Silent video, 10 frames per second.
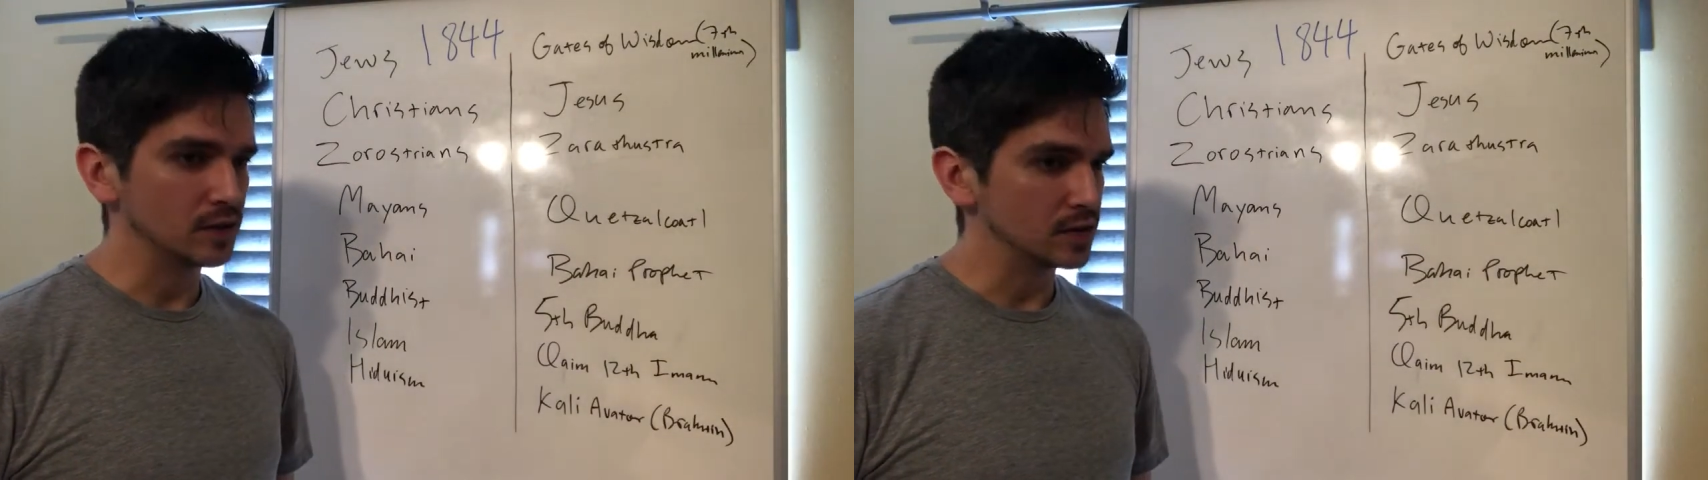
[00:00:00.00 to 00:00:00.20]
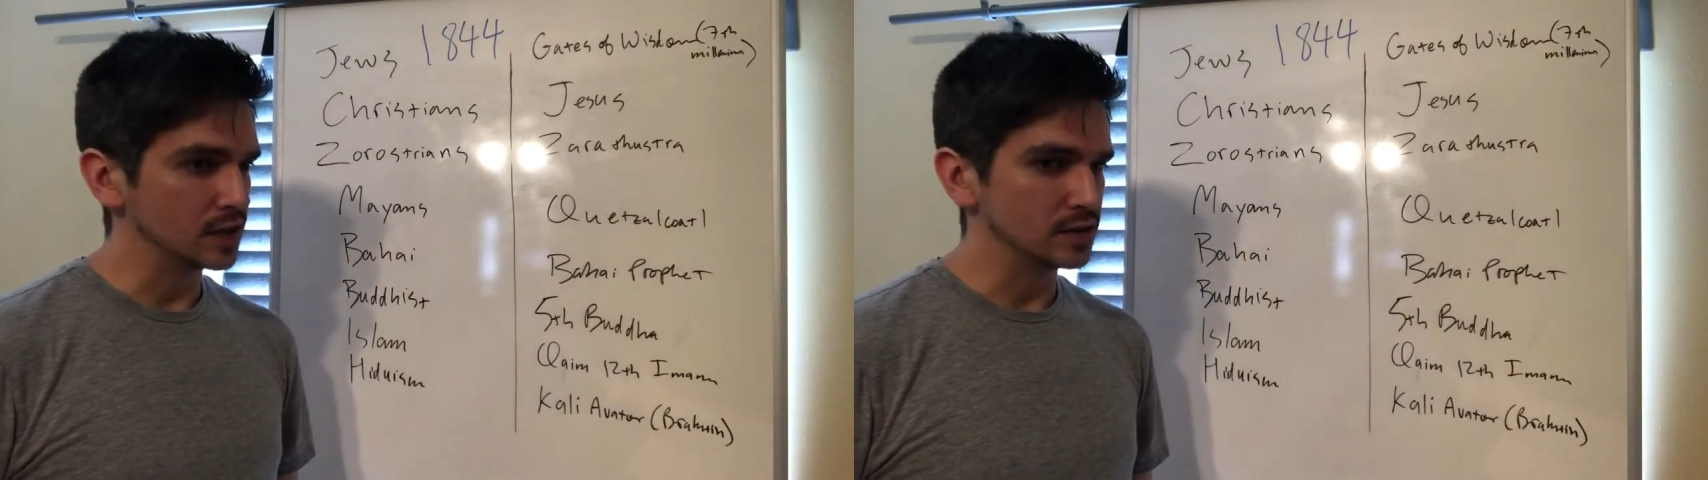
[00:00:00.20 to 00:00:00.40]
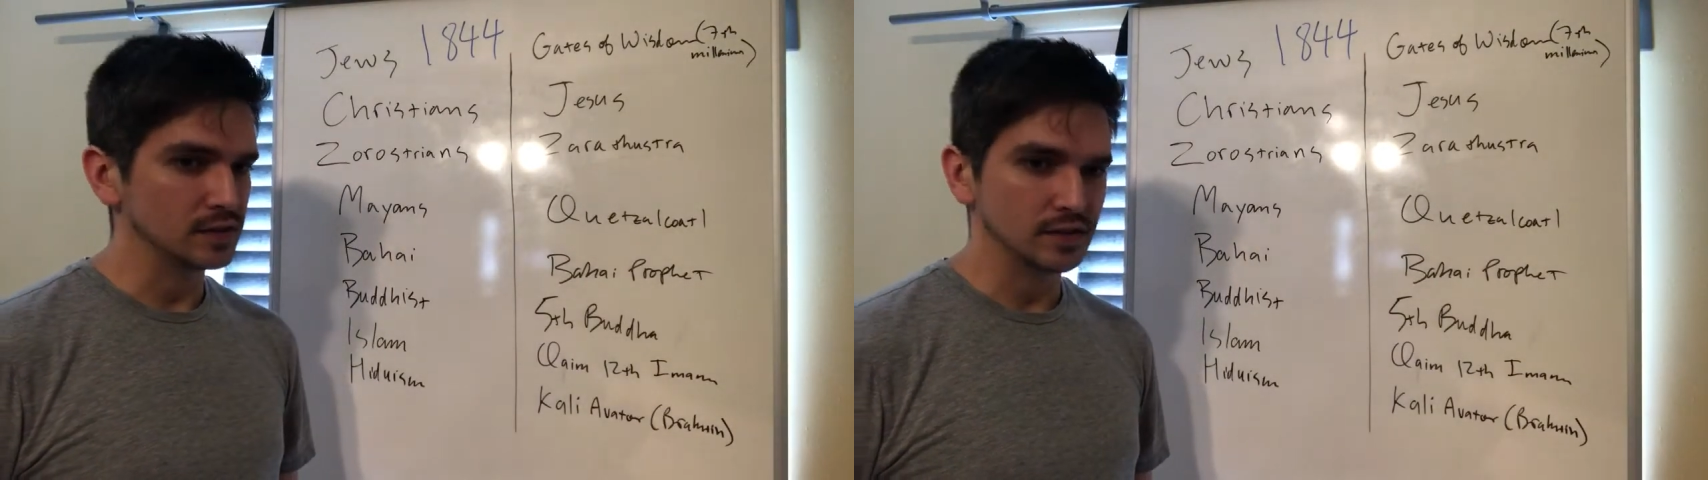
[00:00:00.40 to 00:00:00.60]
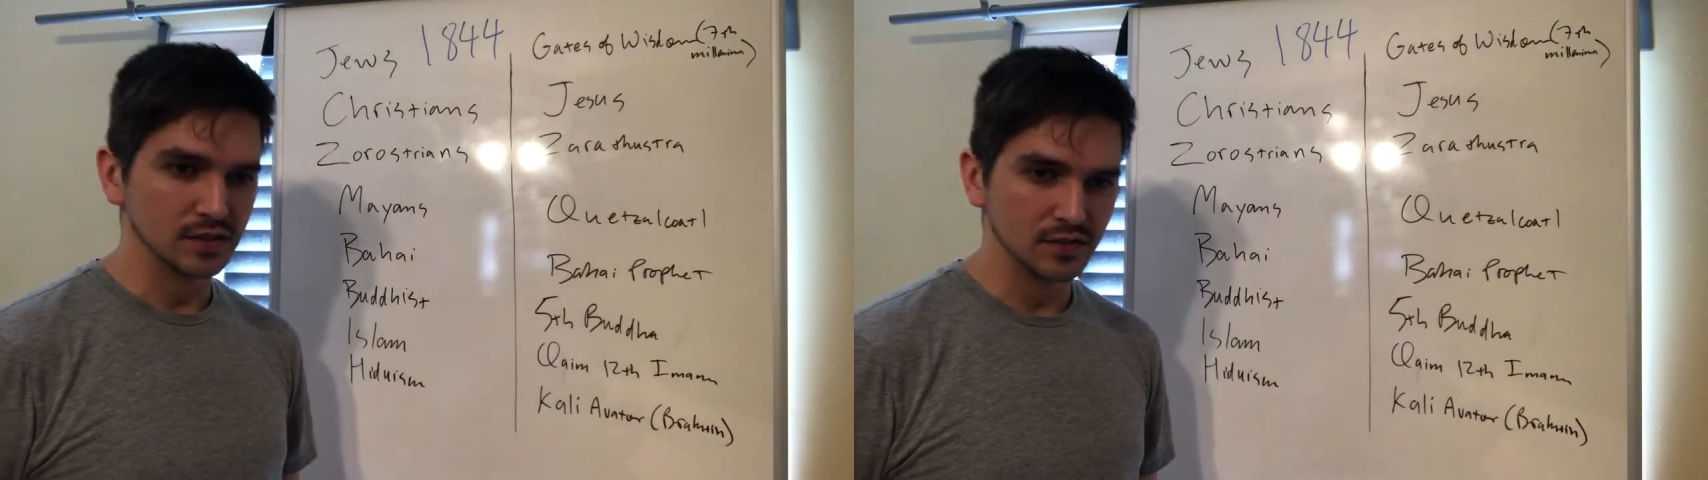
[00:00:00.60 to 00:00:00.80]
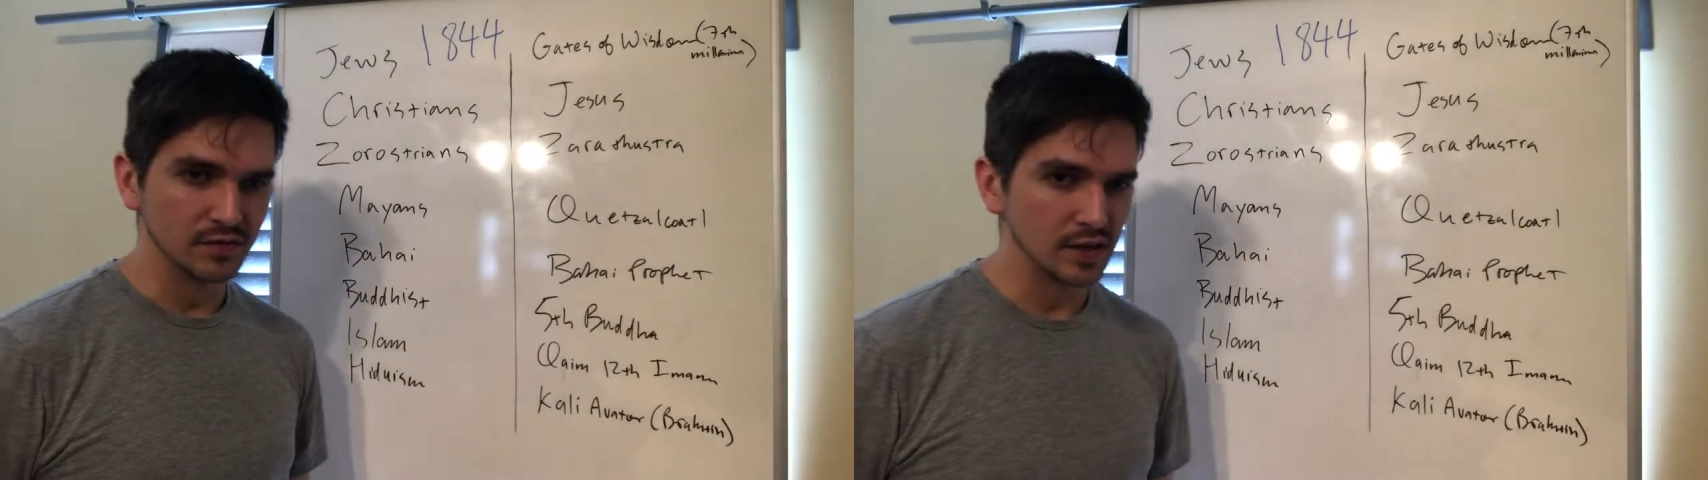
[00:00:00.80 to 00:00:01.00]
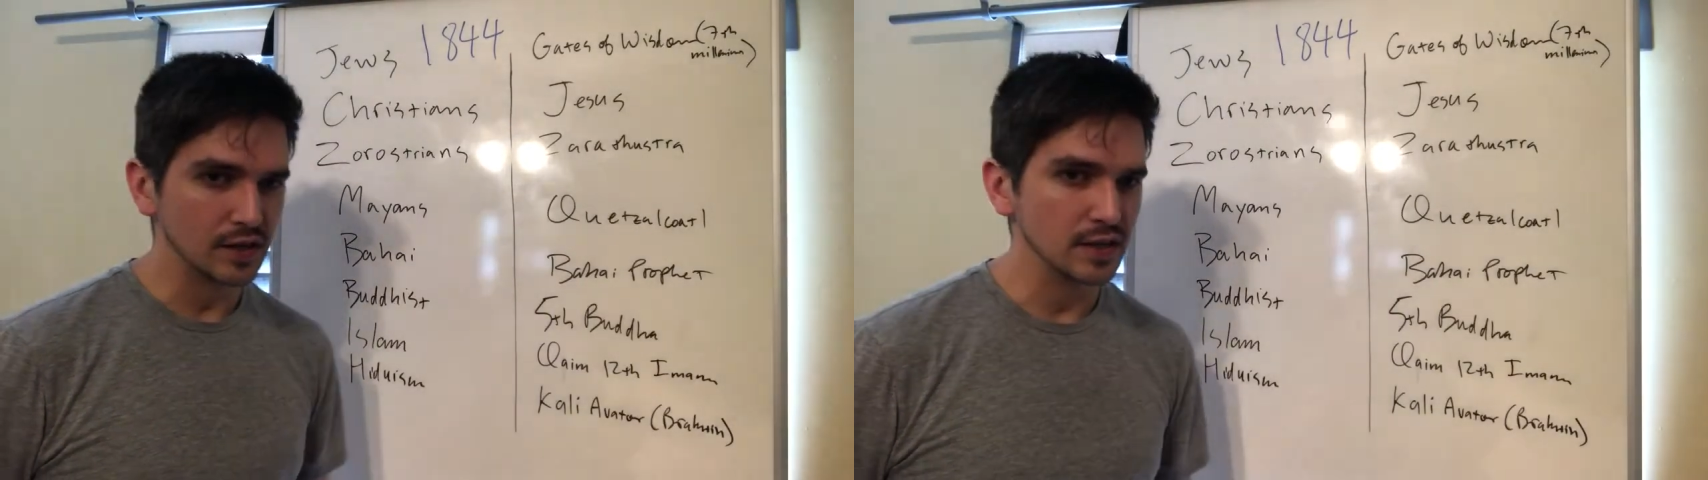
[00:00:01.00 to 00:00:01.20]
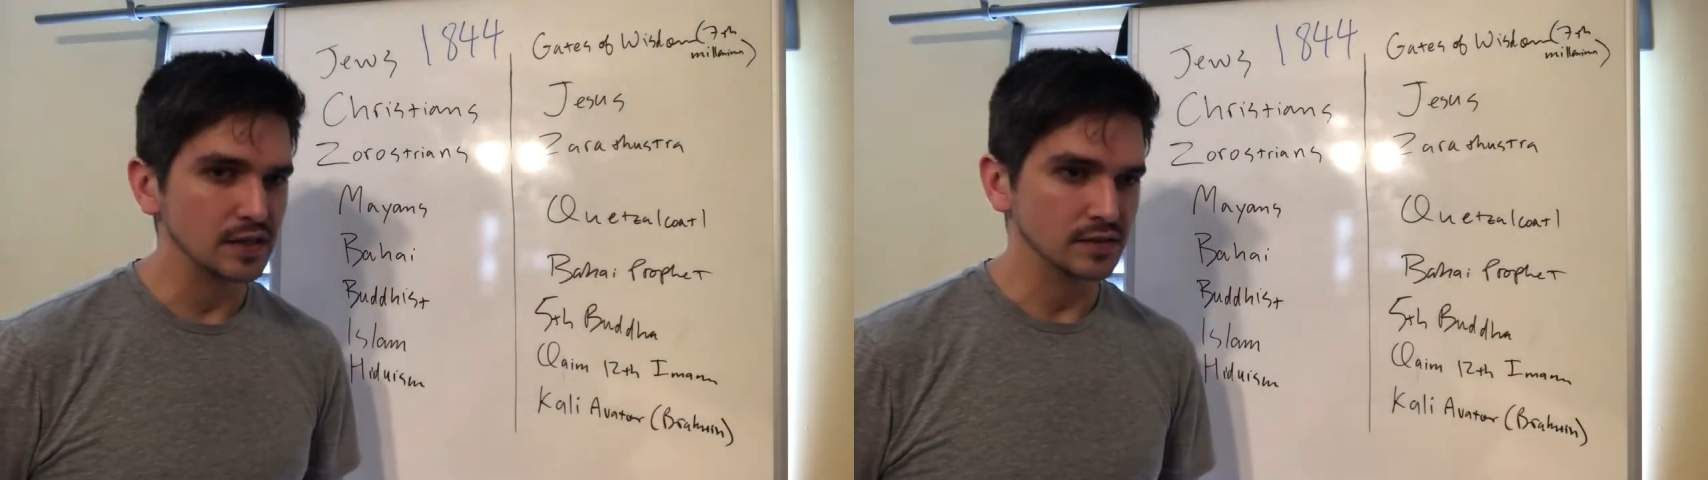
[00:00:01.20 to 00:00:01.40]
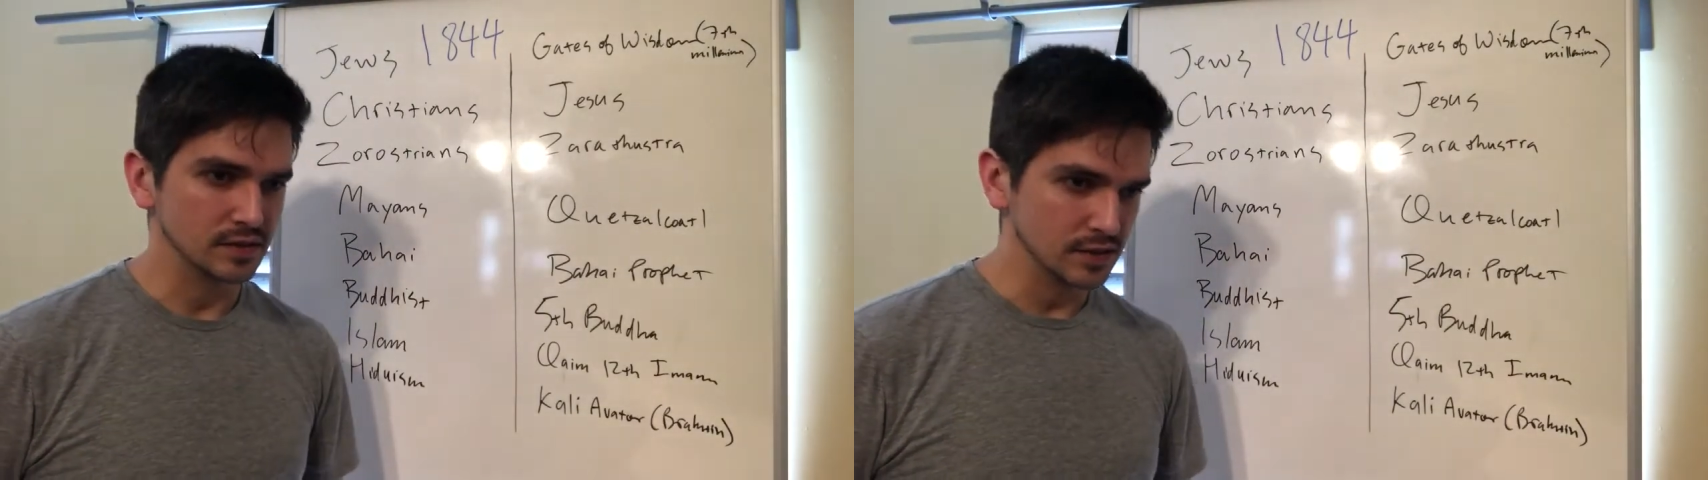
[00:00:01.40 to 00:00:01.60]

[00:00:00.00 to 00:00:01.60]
that it's a very